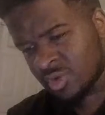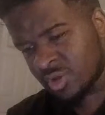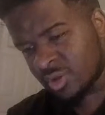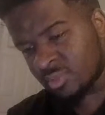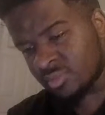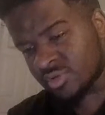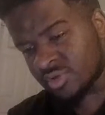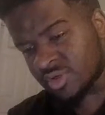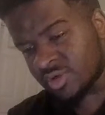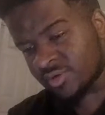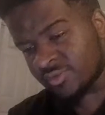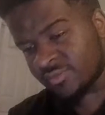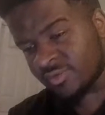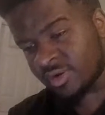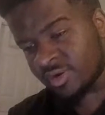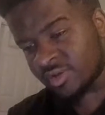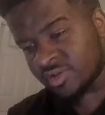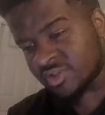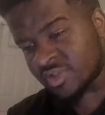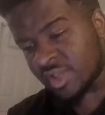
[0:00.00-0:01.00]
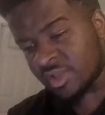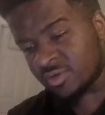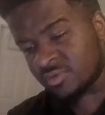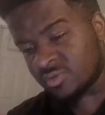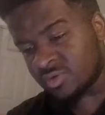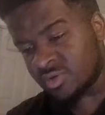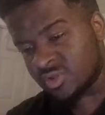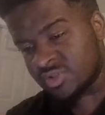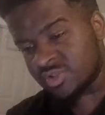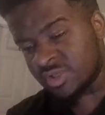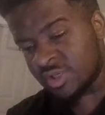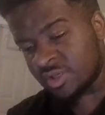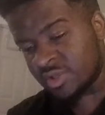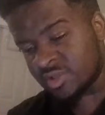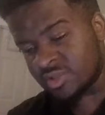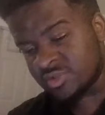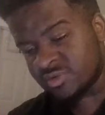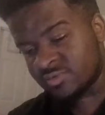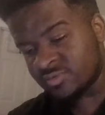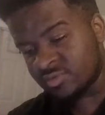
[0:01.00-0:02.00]
I'm trying to find exactly what he
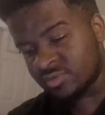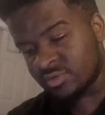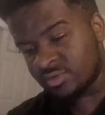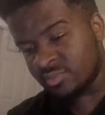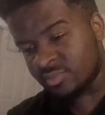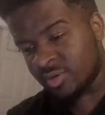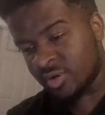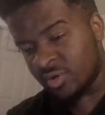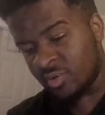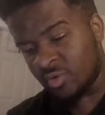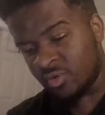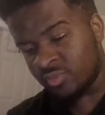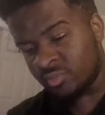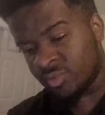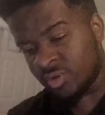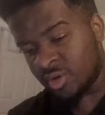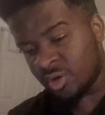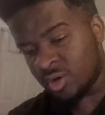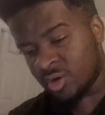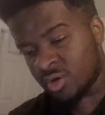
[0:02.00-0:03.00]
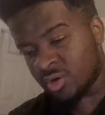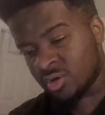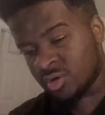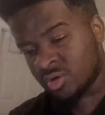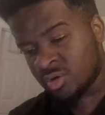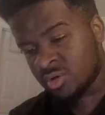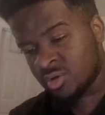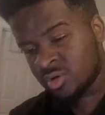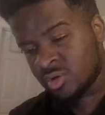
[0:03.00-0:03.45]
says. Bear with me, y'all.